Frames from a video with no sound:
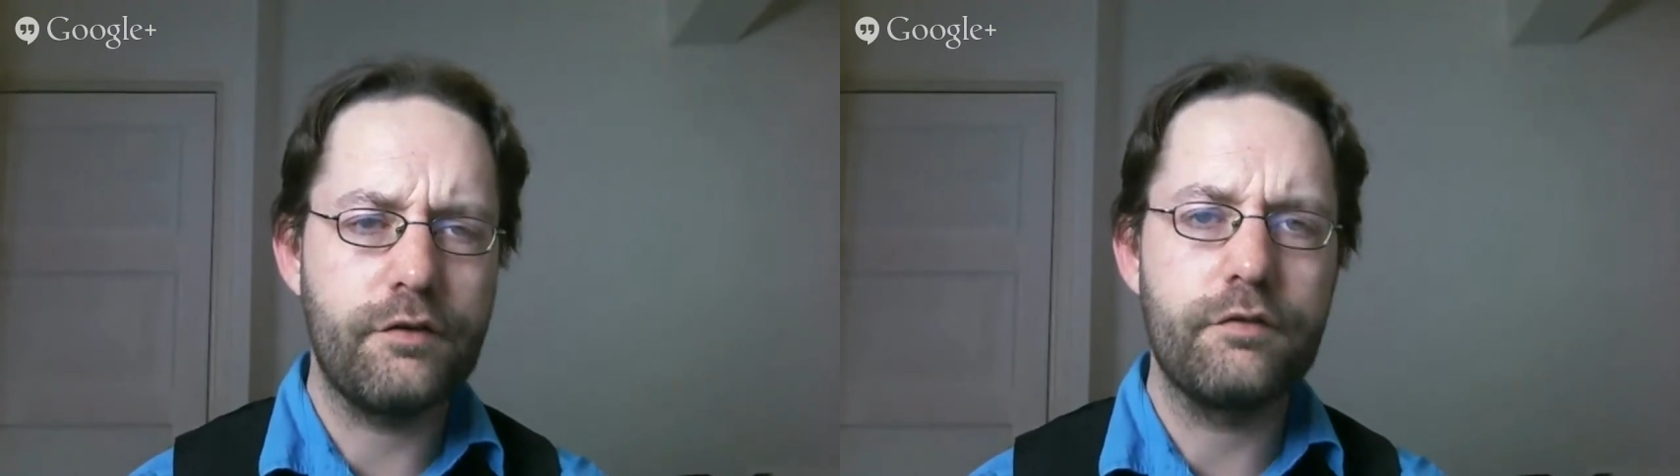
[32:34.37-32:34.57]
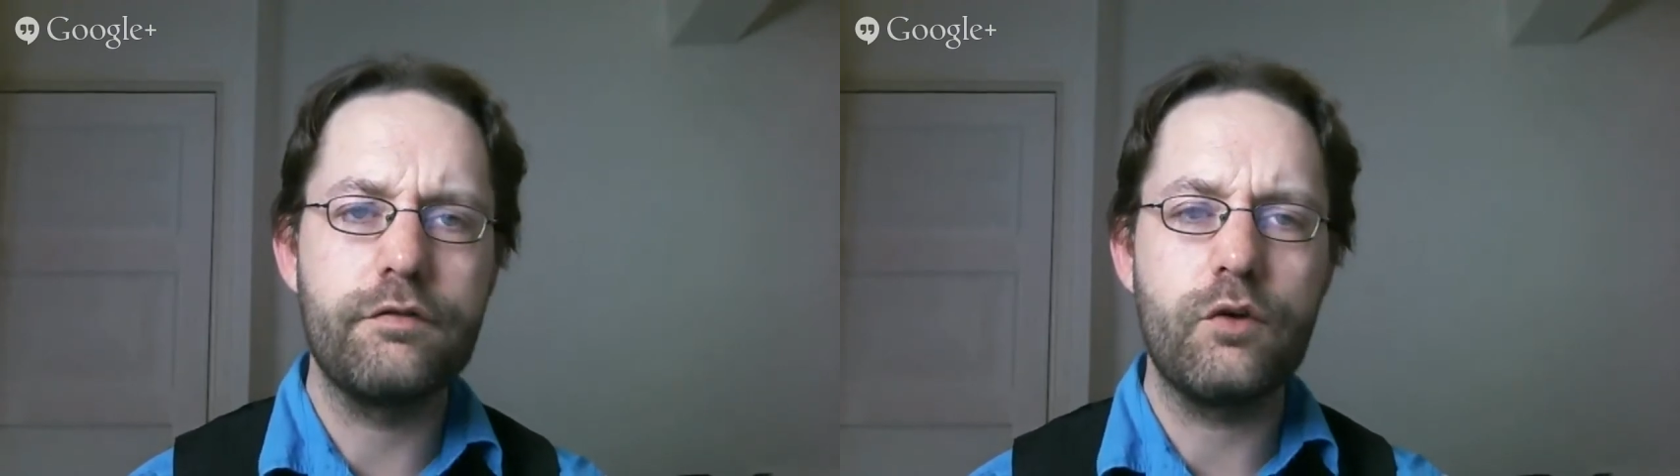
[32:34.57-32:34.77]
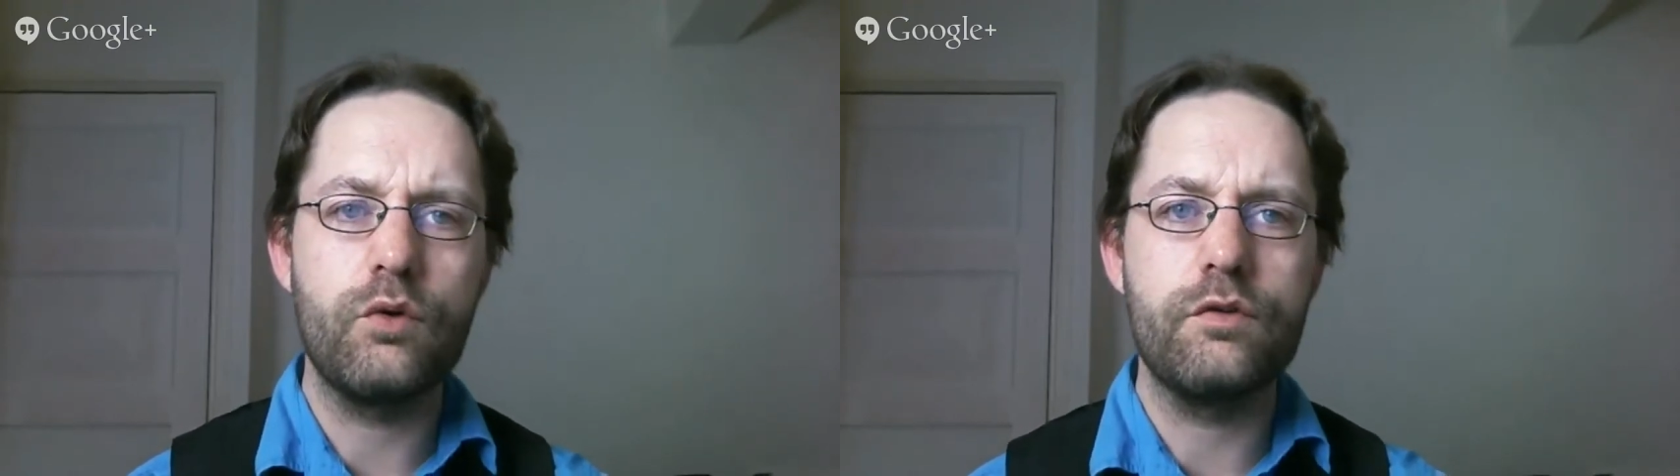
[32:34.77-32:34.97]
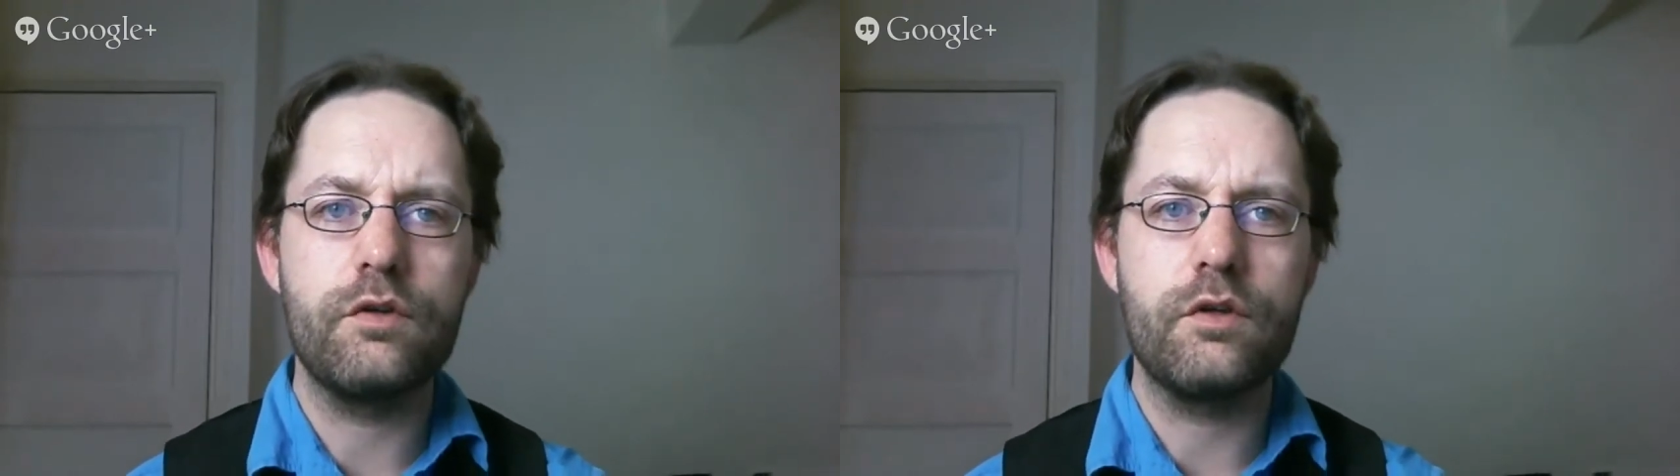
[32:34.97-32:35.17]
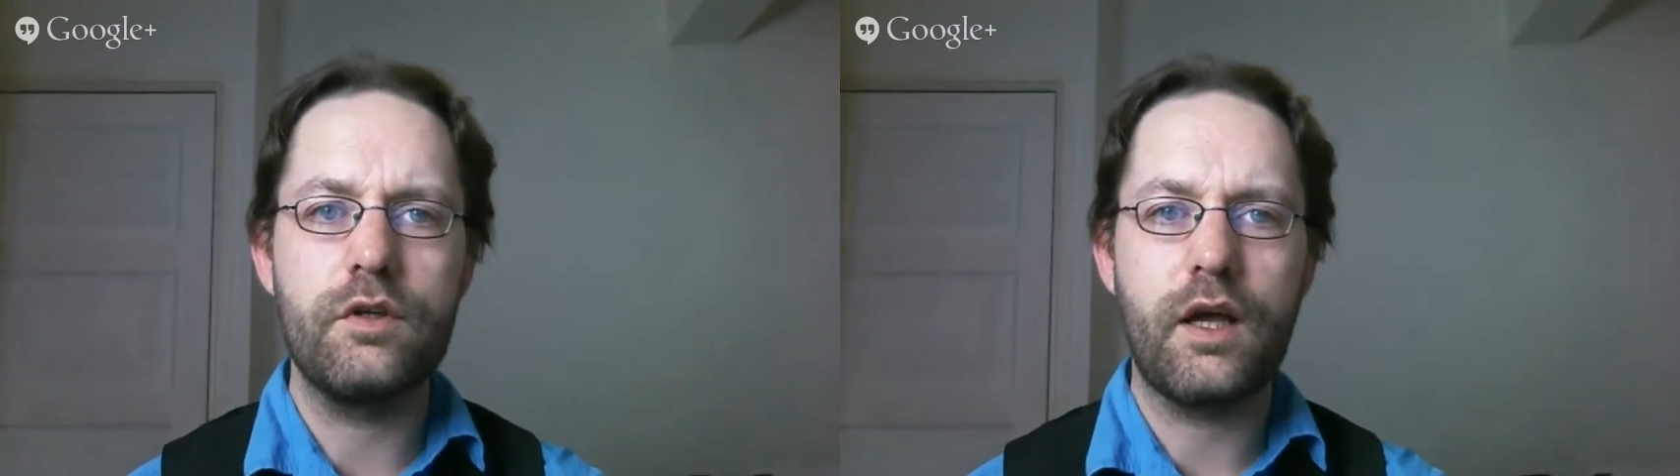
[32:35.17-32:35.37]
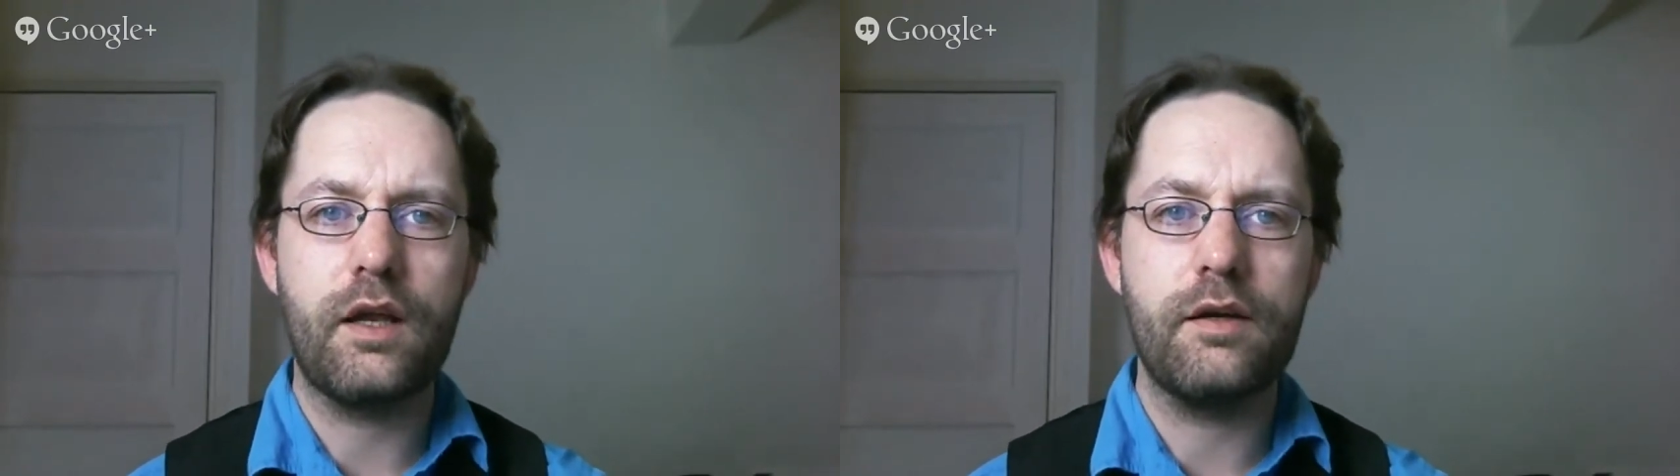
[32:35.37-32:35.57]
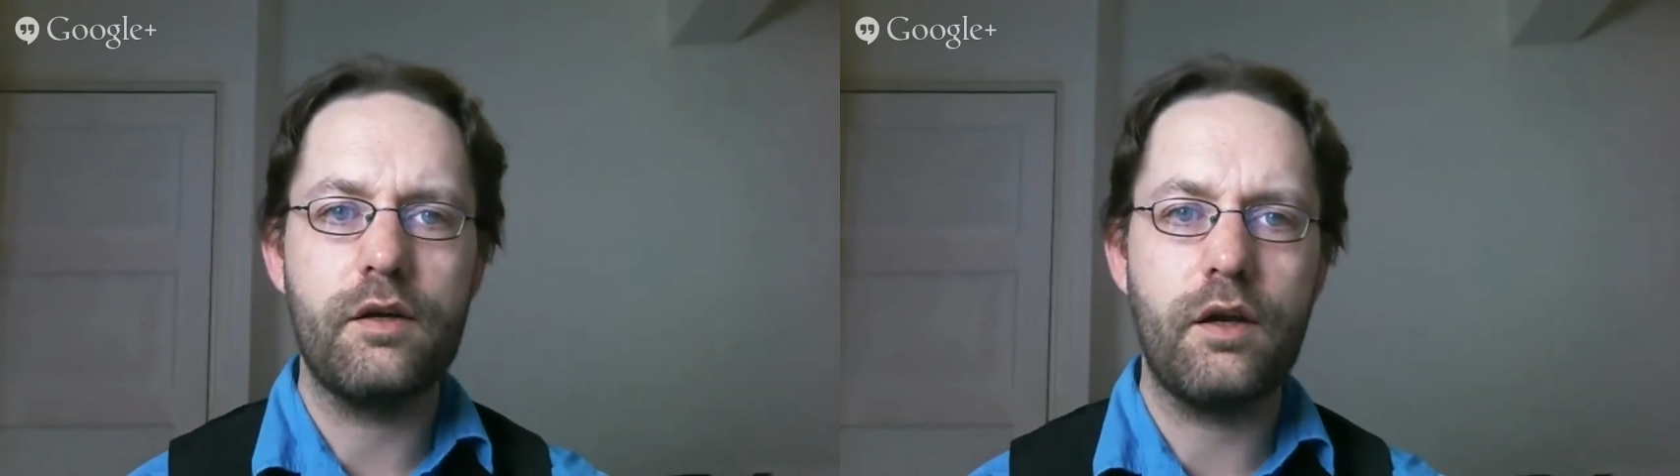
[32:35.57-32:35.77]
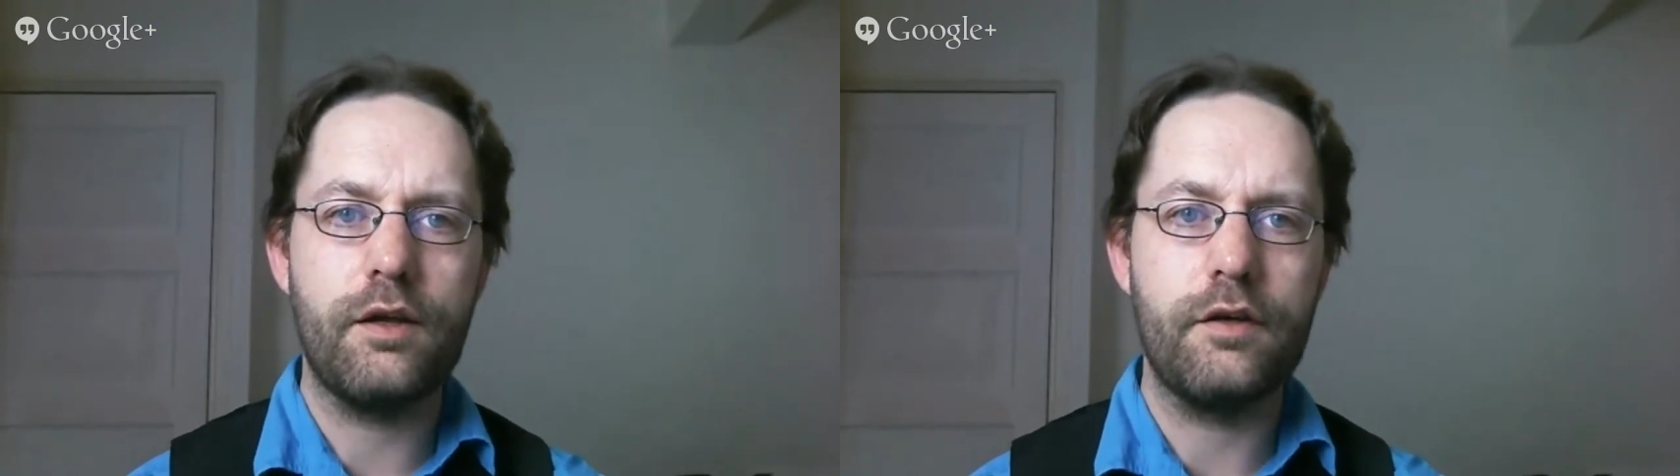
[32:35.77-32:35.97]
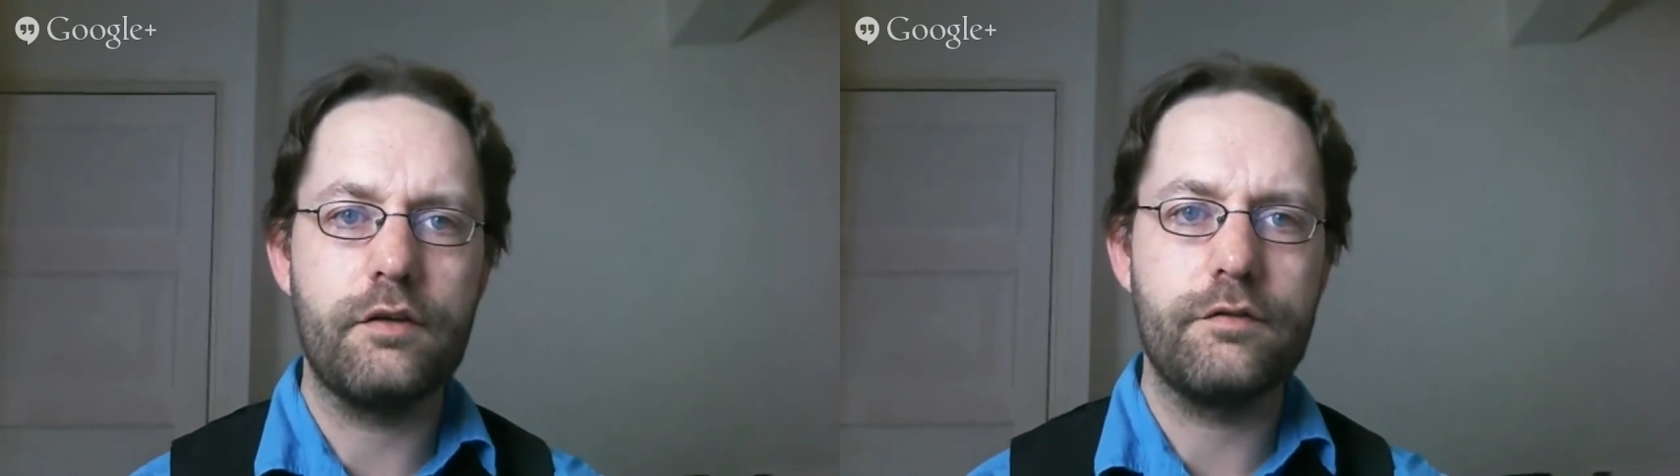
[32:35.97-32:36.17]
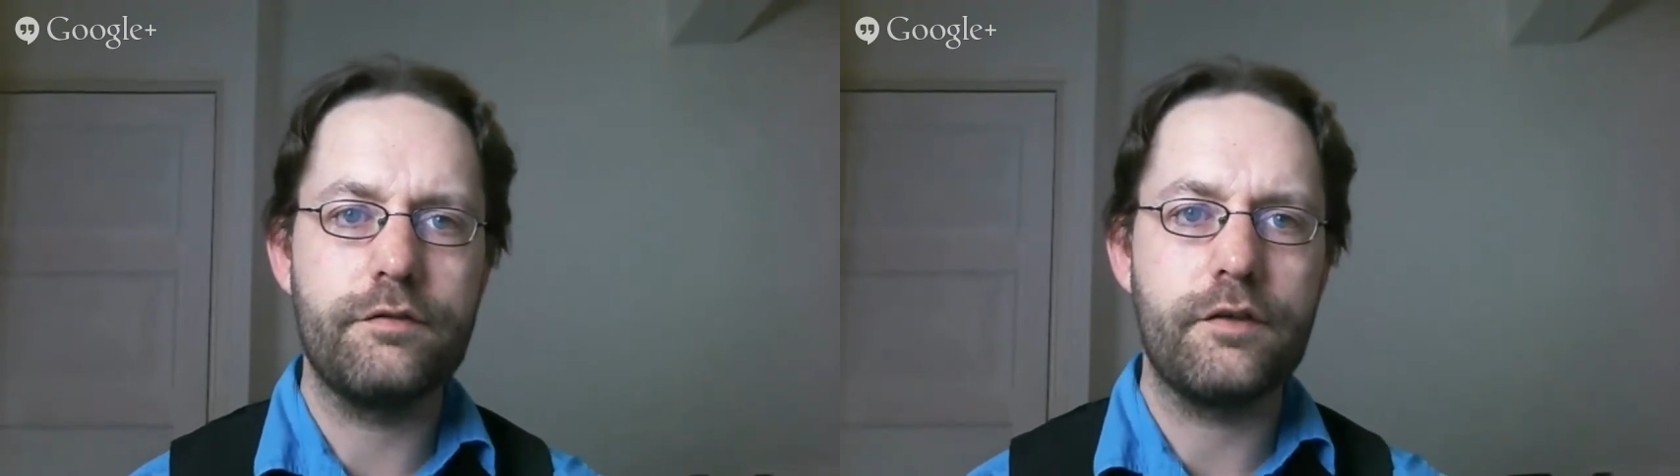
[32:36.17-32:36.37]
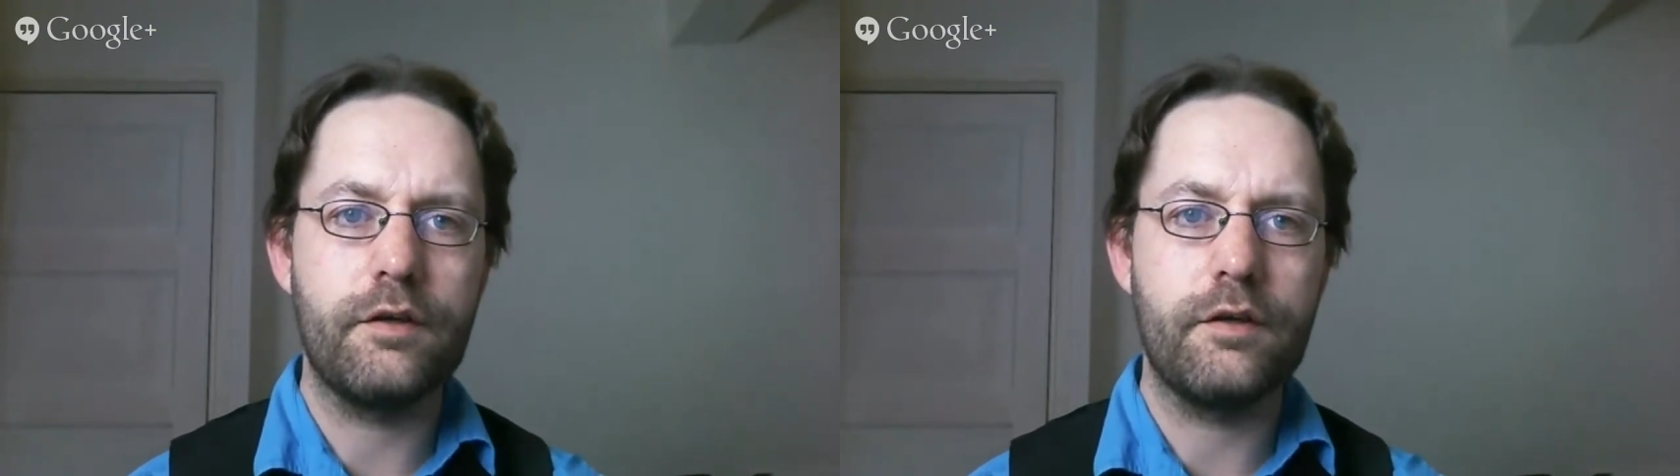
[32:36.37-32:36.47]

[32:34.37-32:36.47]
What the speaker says: confusion and a lot of